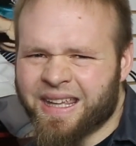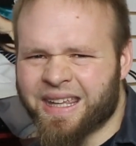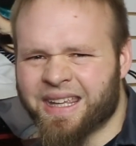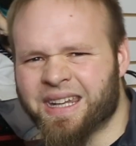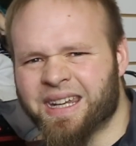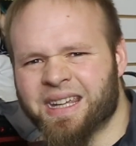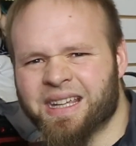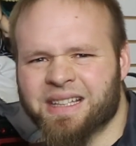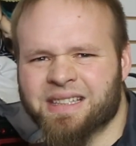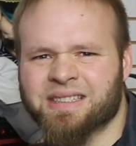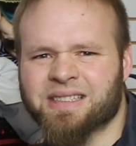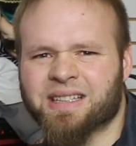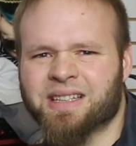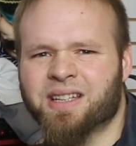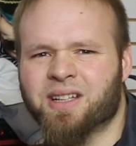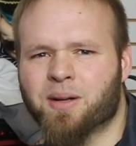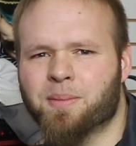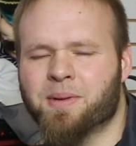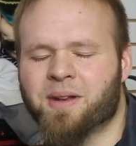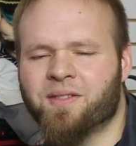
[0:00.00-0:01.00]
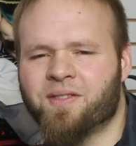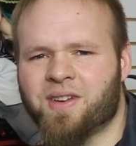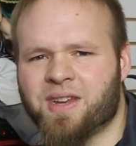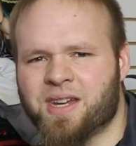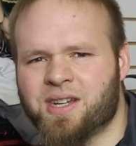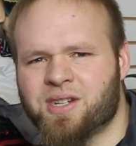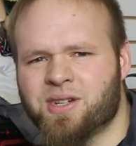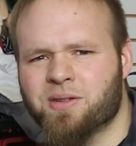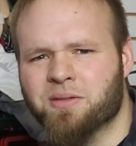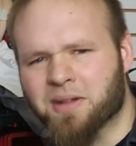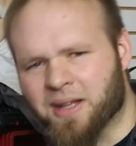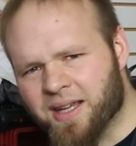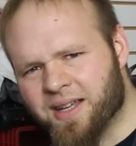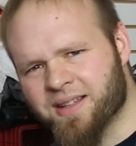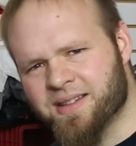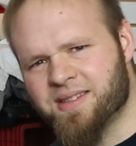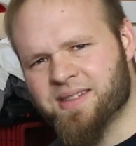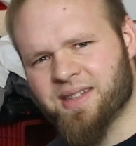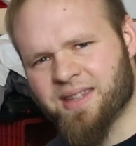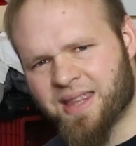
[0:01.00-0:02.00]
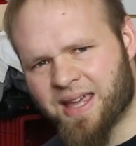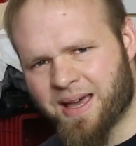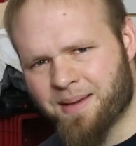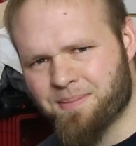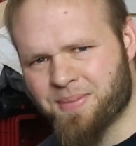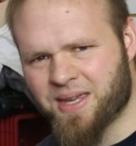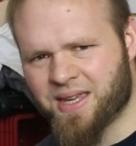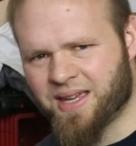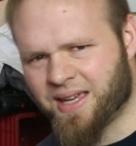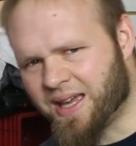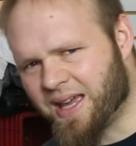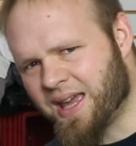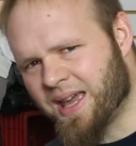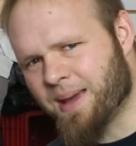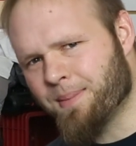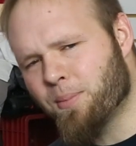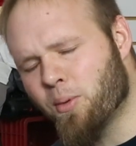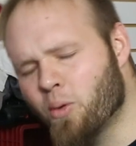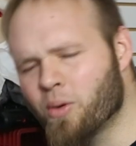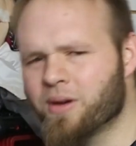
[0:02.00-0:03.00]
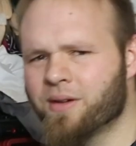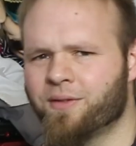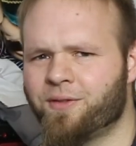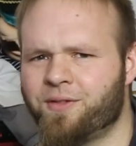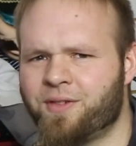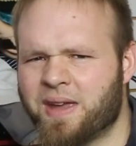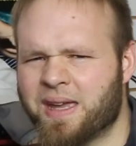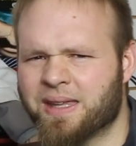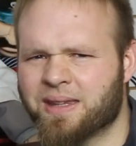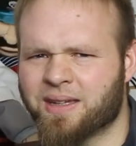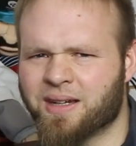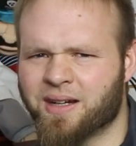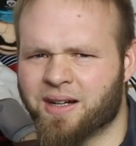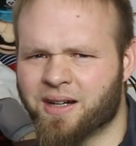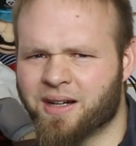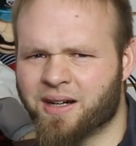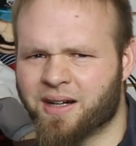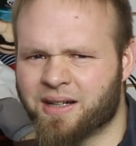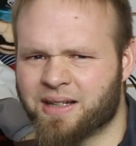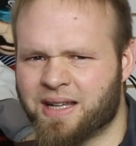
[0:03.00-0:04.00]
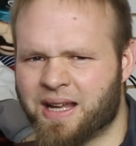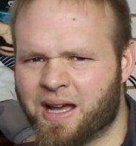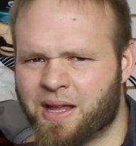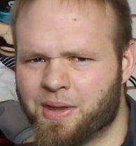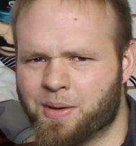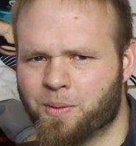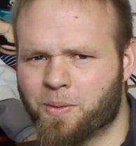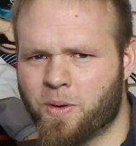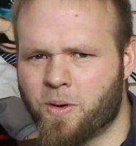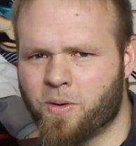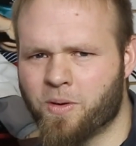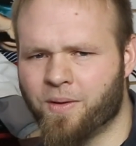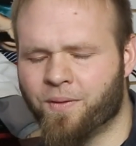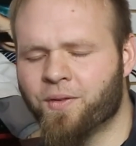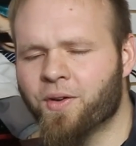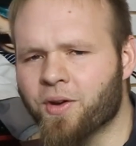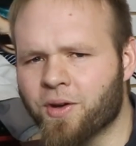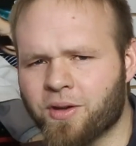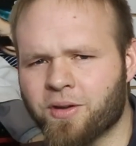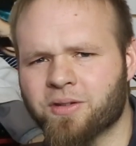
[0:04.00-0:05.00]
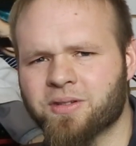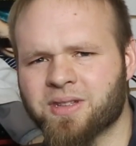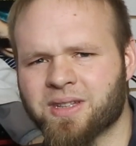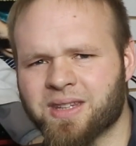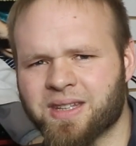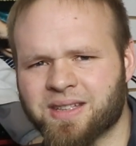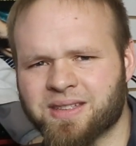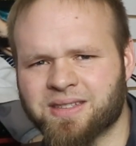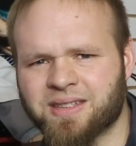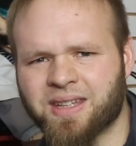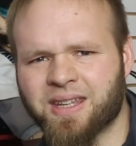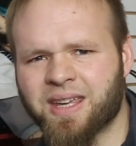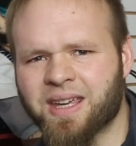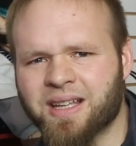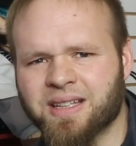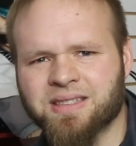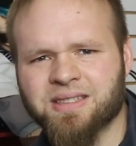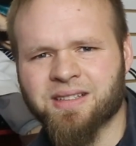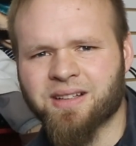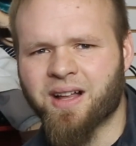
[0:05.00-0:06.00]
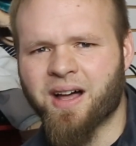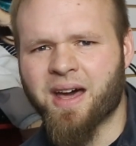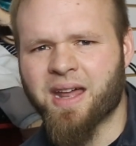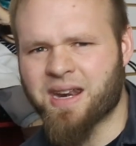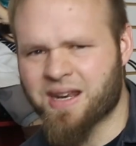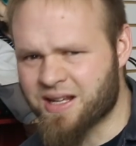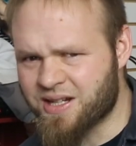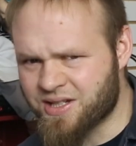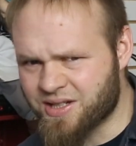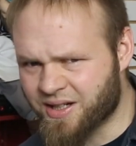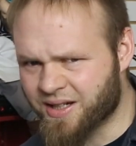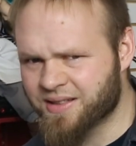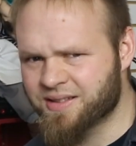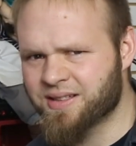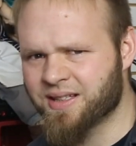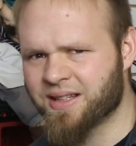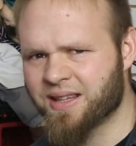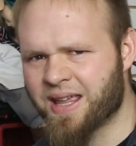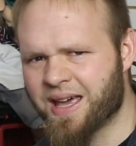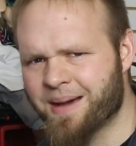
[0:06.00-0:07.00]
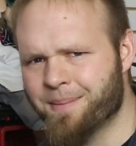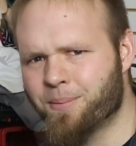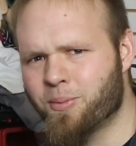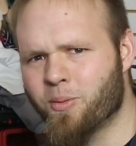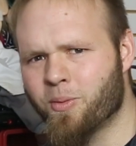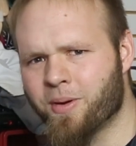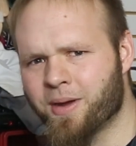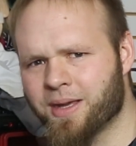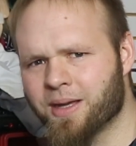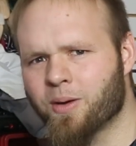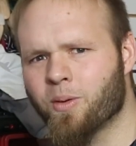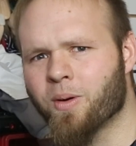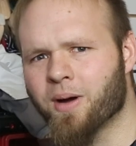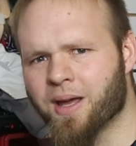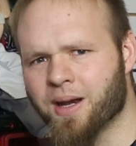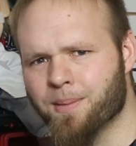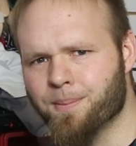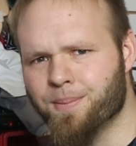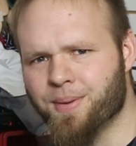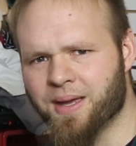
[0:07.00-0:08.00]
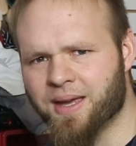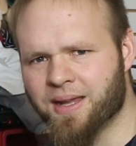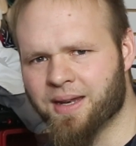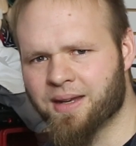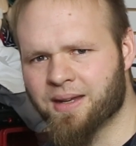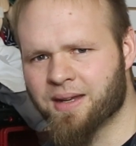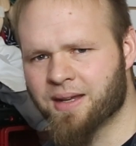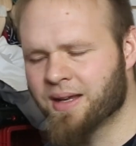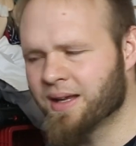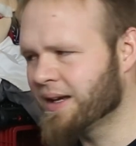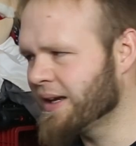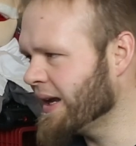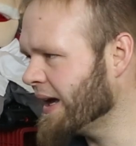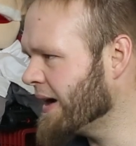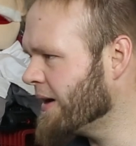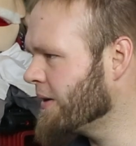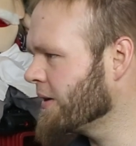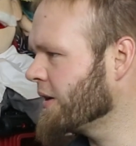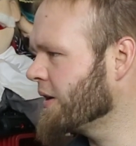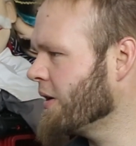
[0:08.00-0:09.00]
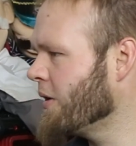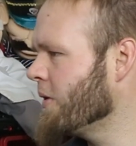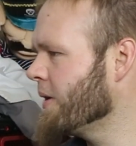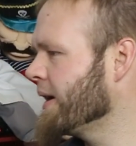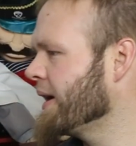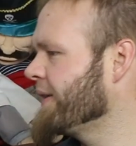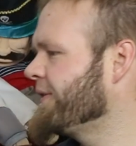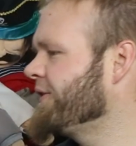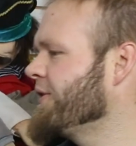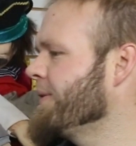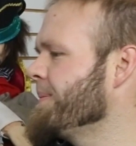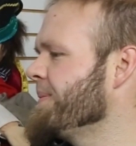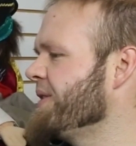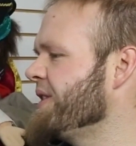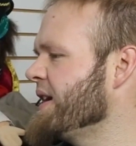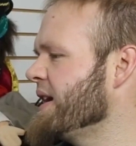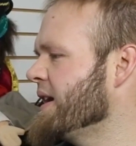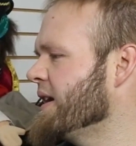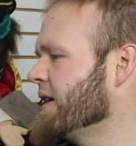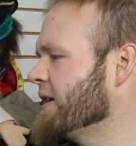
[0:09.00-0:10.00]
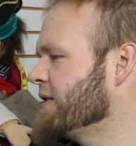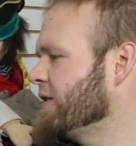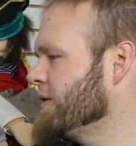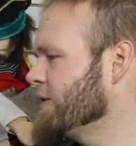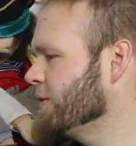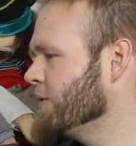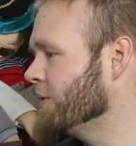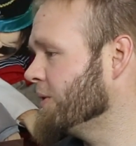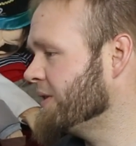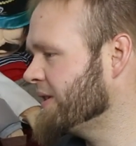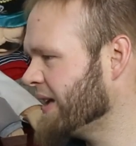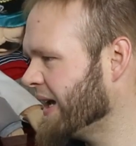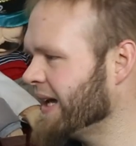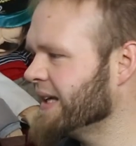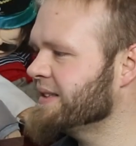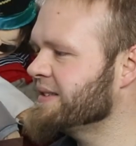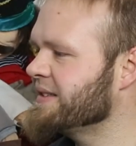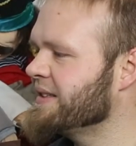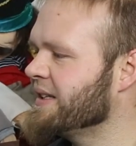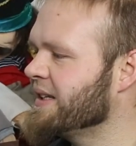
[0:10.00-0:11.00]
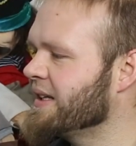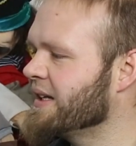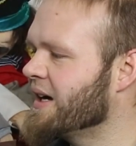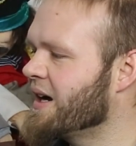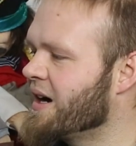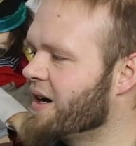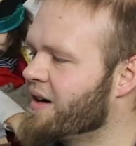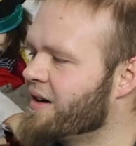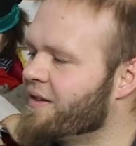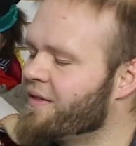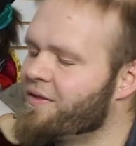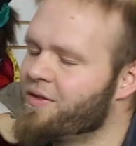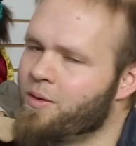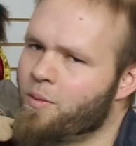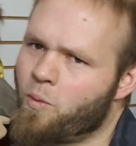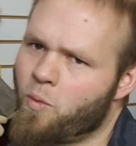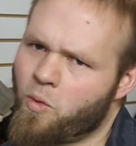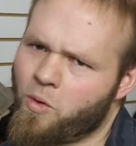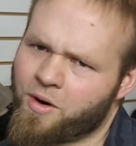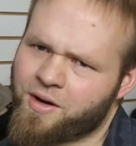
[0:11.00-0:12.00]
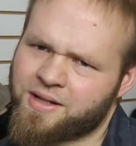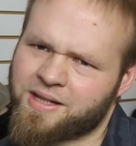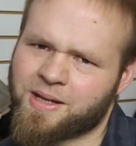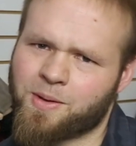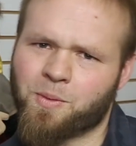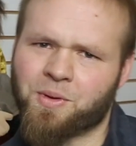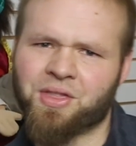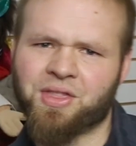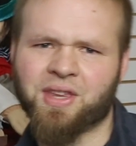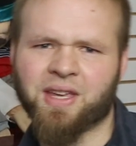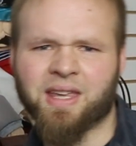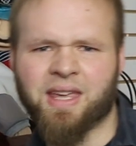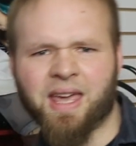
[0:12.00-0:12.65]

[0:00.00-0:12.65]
it is a little bit of an issue, and I could see that being a point of failure down the road if you're using these kits a lot and adjusting that point quite a bit. Now, going from there to testing of the warranty with the